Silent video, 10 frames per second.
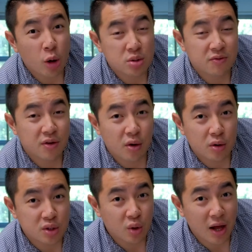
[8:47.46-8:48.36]
option for
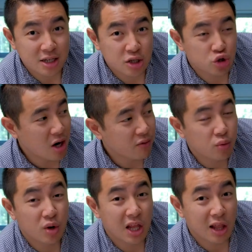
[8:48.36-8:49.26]
those who like to
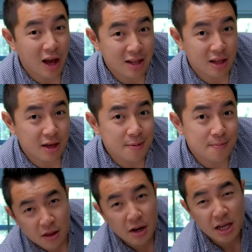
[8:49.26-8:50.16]
travel really lightly.
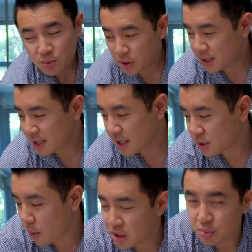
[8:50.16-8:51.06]
The next one is that there's
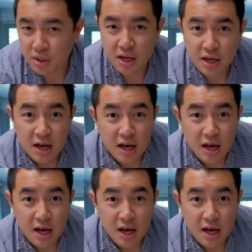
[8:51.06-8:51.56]
going to be